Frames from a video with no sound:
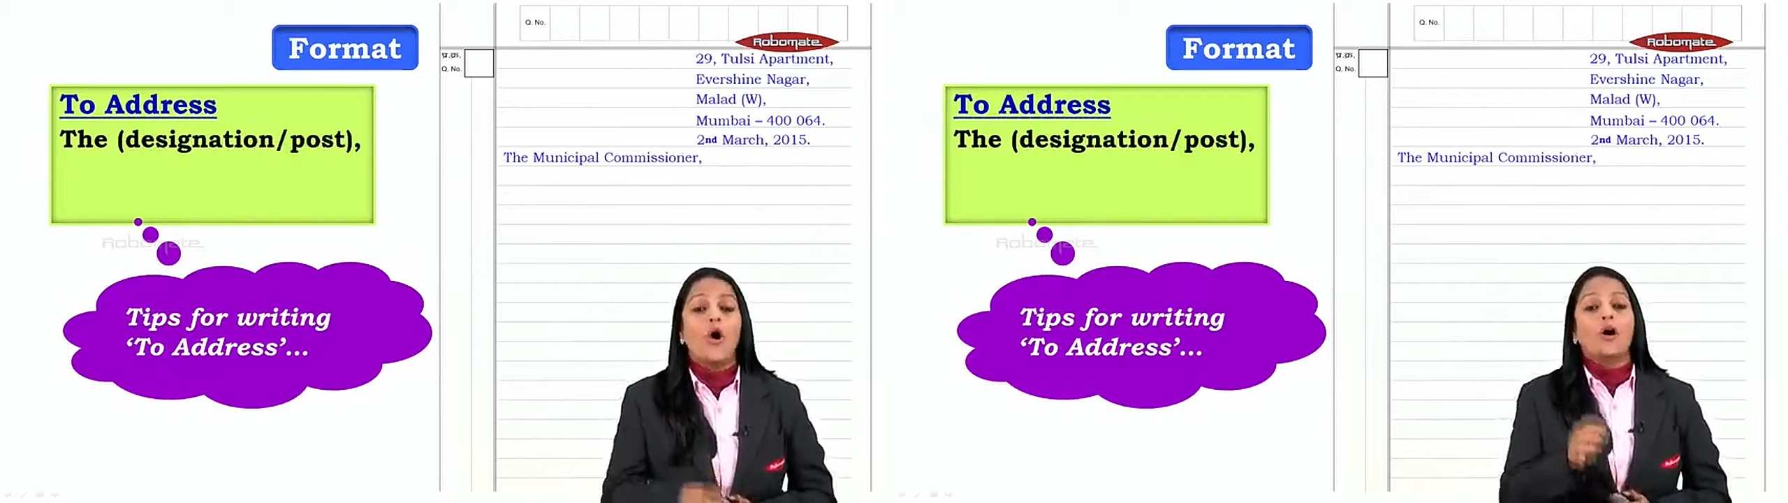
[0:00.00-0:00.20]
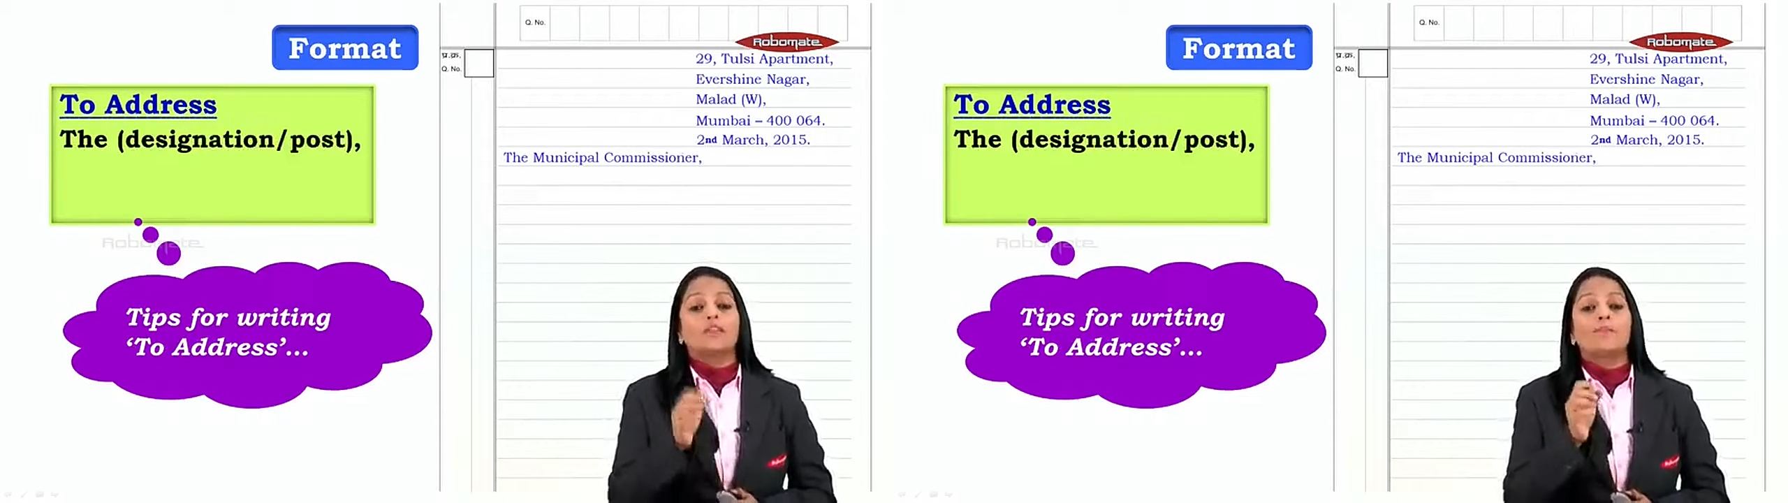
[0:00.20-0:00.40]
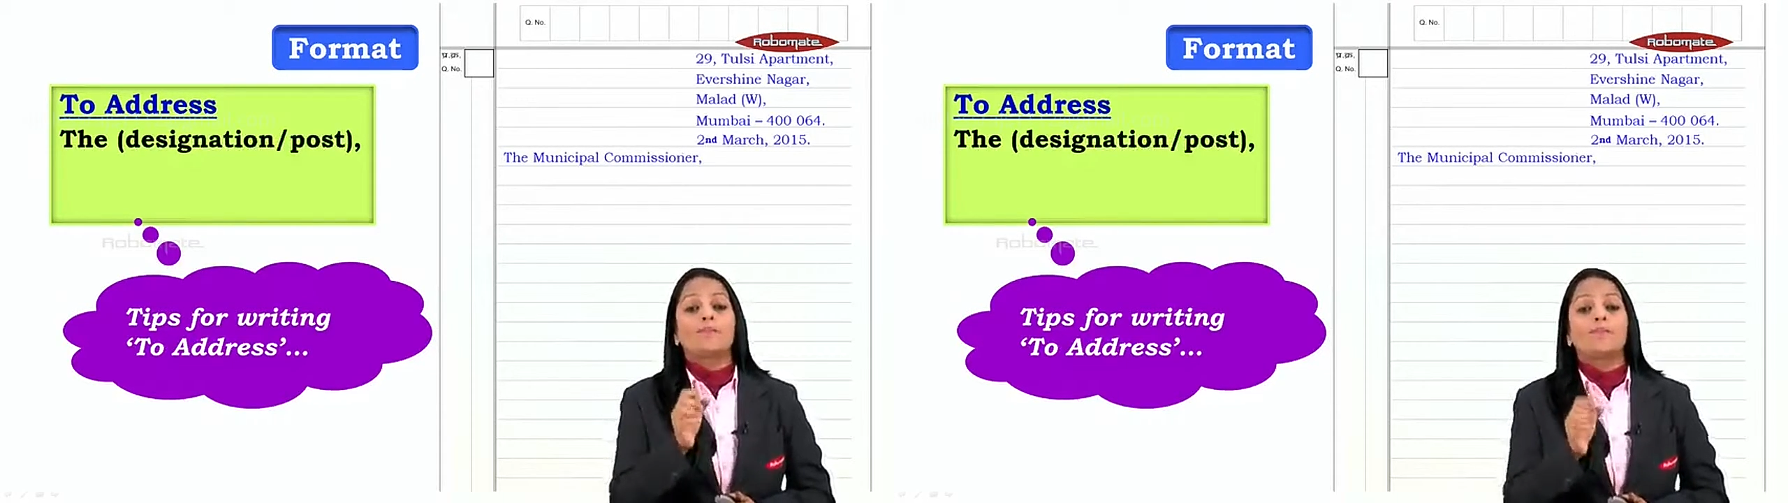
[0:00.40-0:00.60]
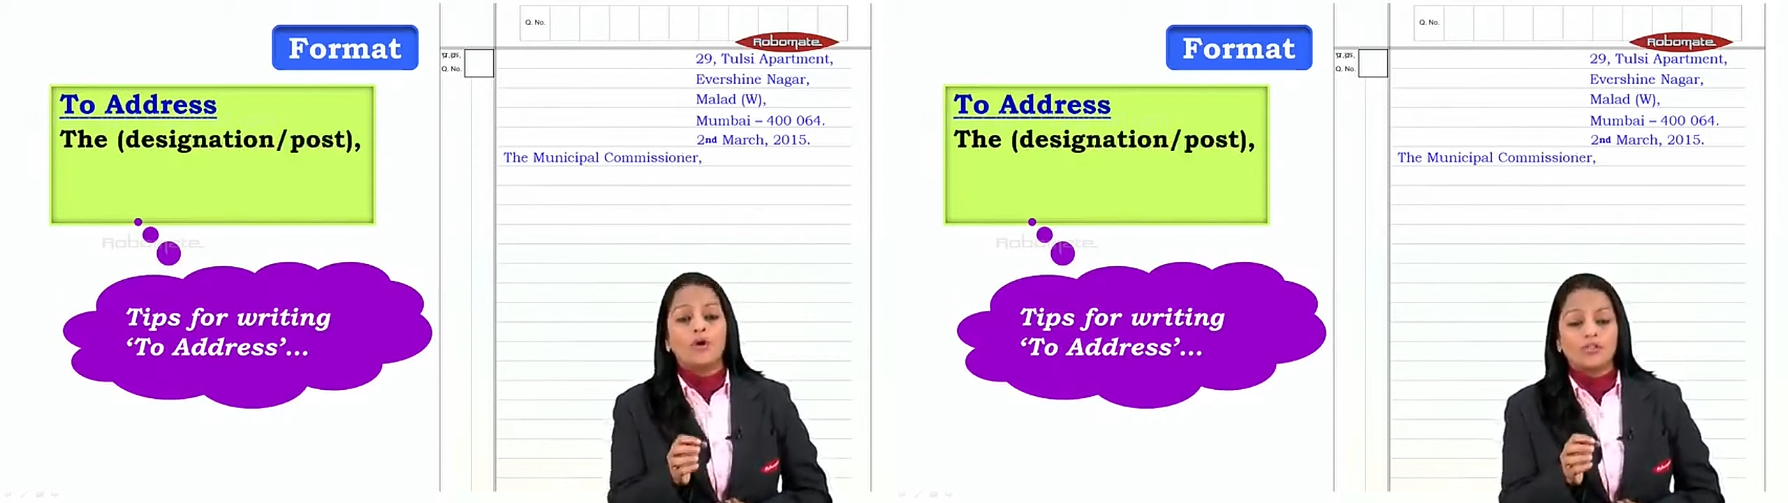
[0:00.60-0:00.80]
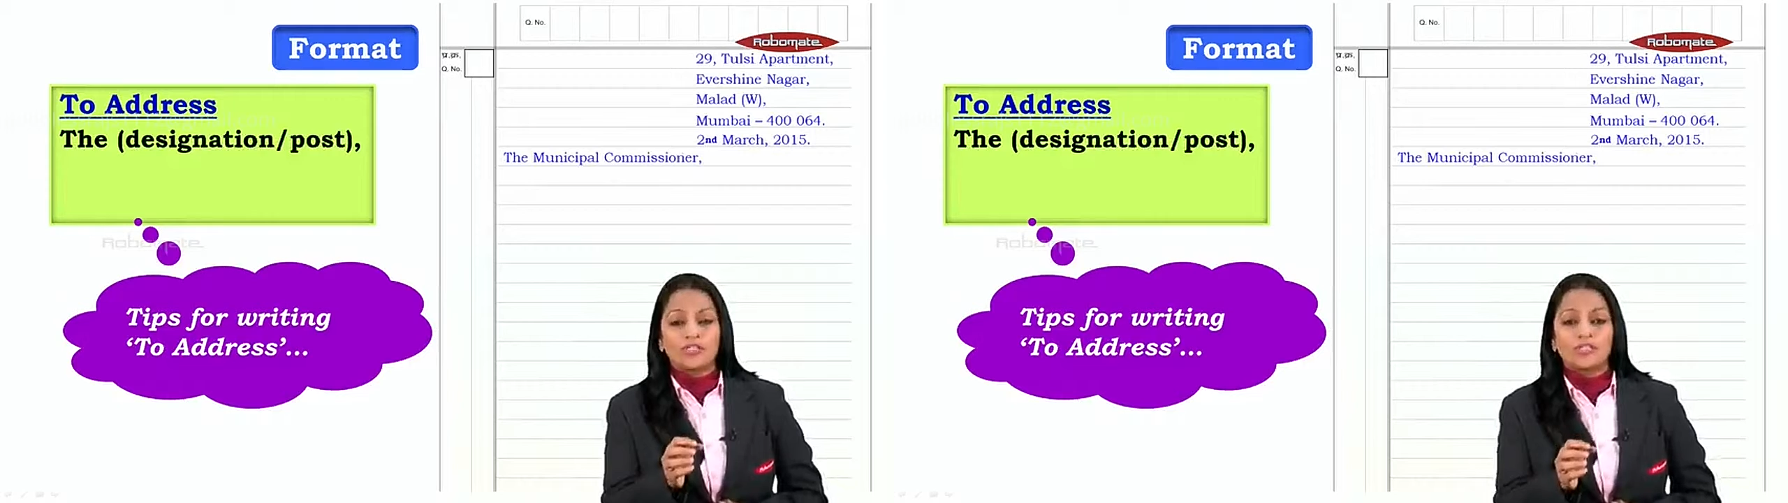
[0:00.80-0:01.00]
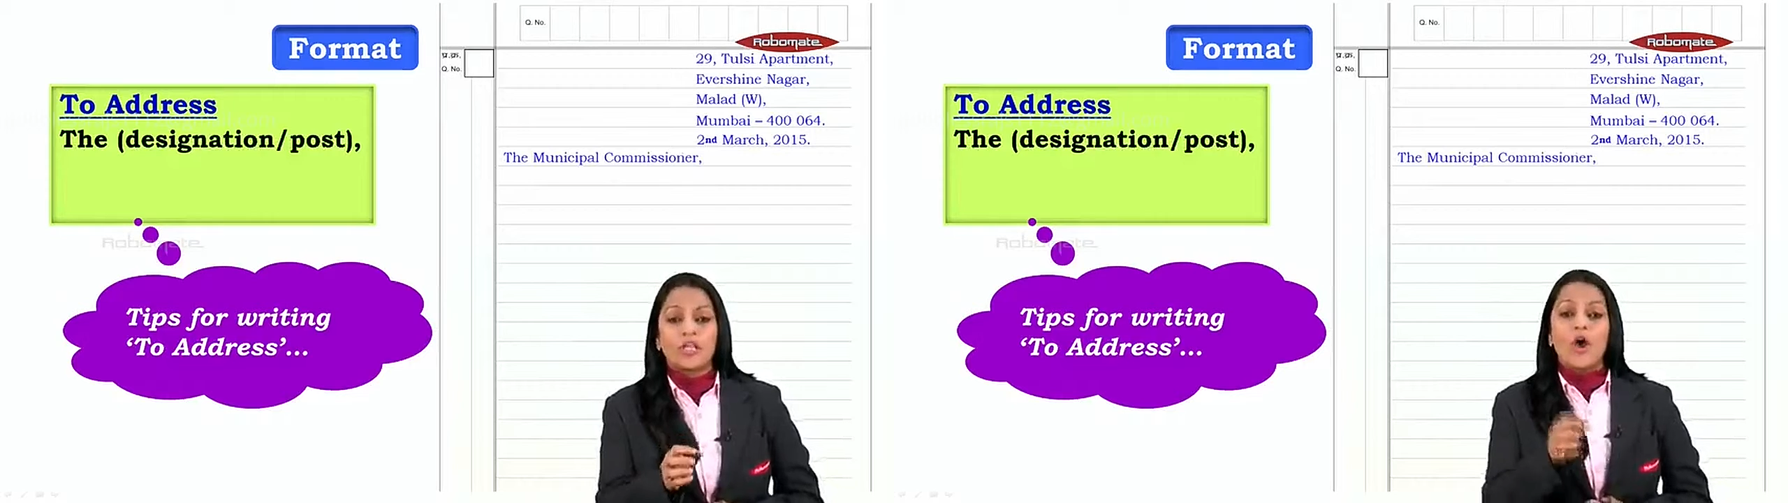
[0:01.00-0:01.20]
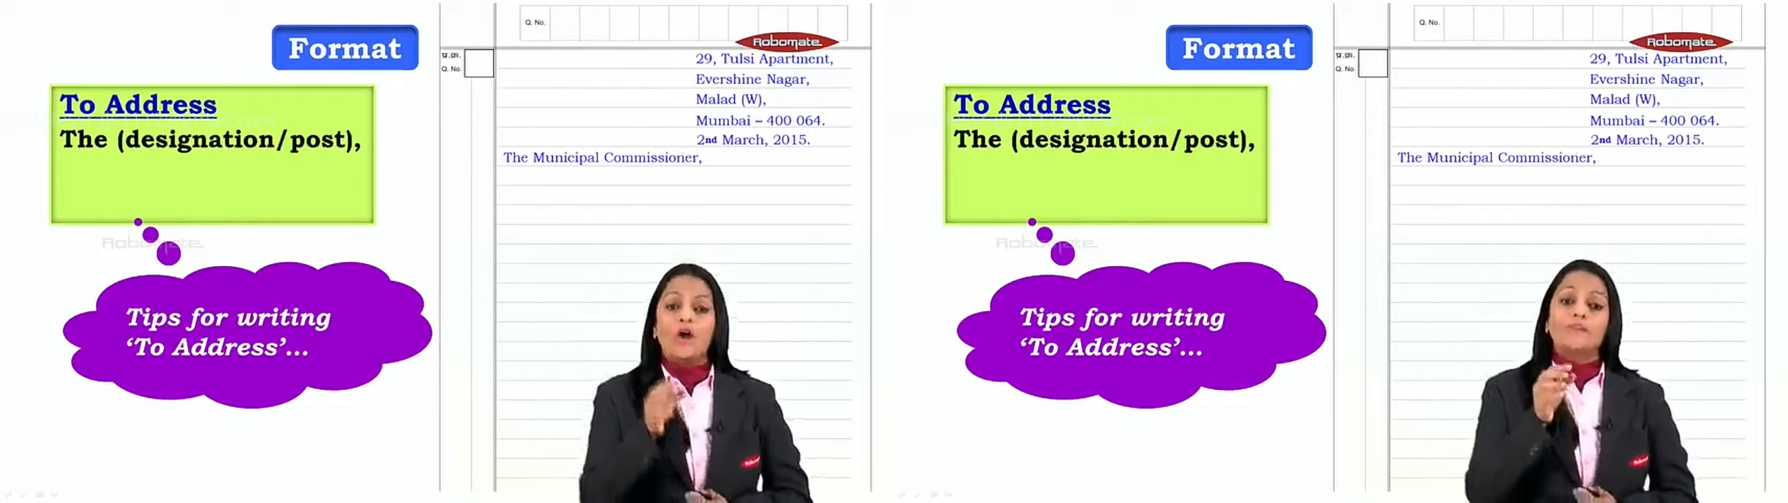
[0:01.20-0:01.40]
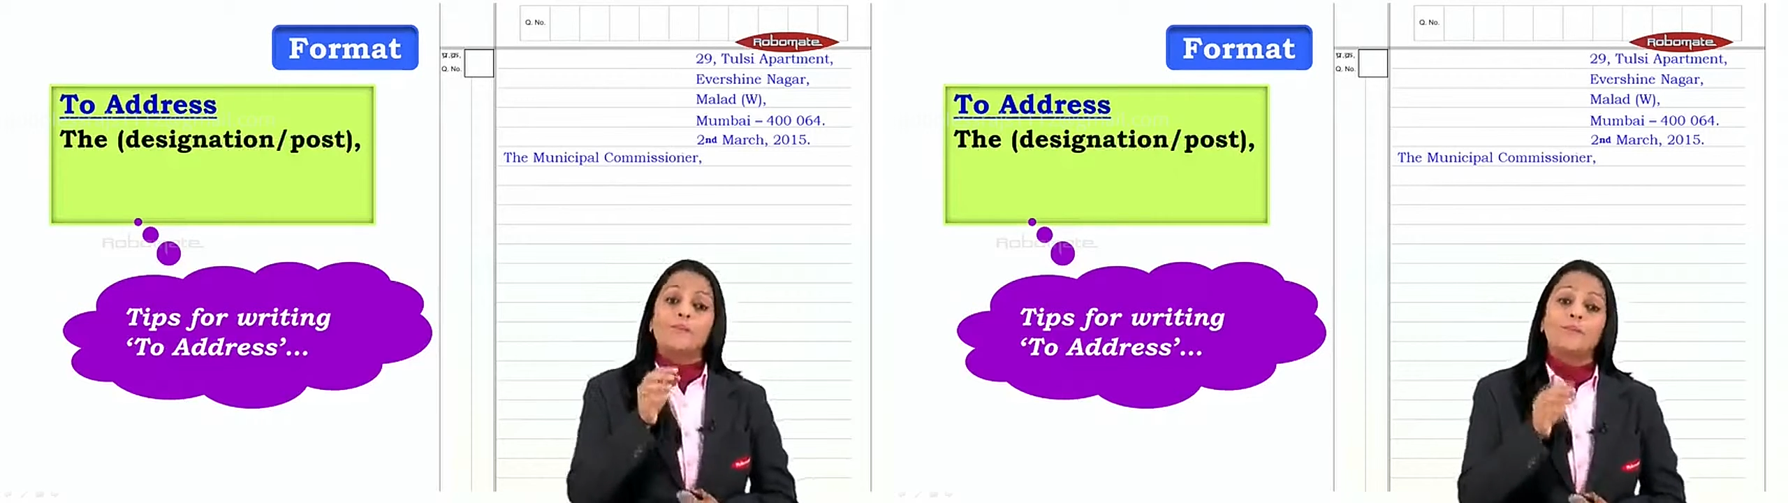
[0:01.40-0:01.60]
or the post
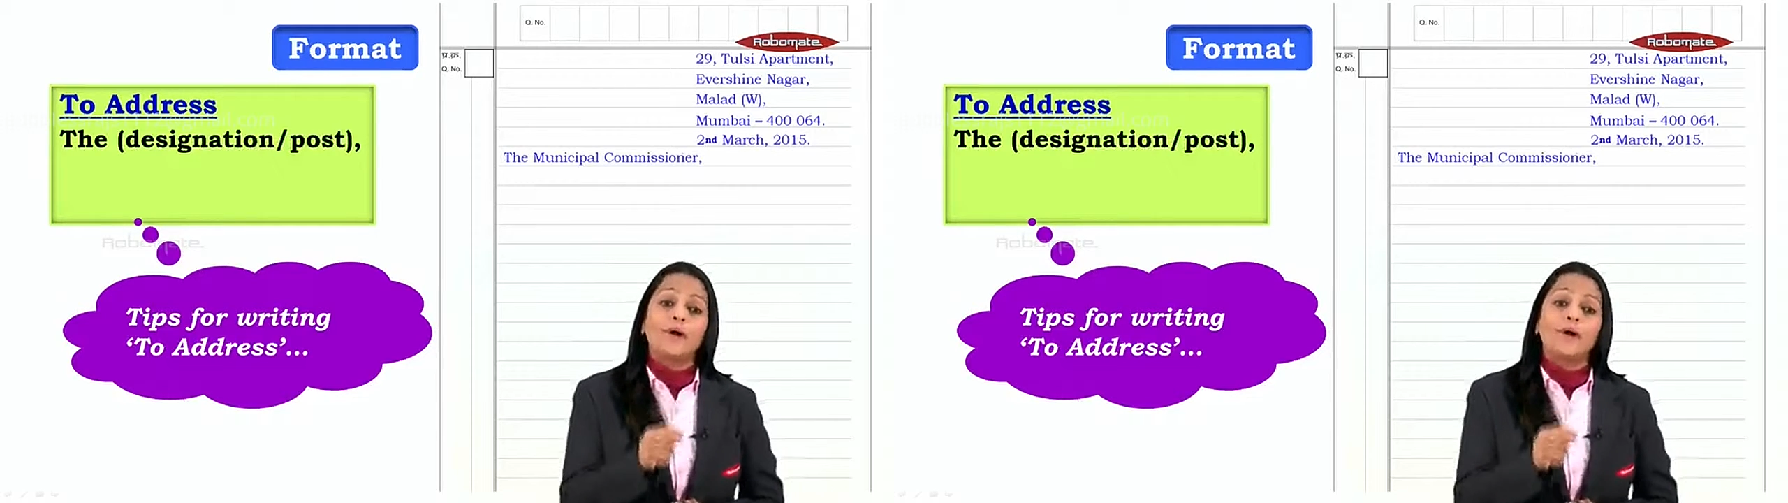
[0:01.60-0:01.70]
of the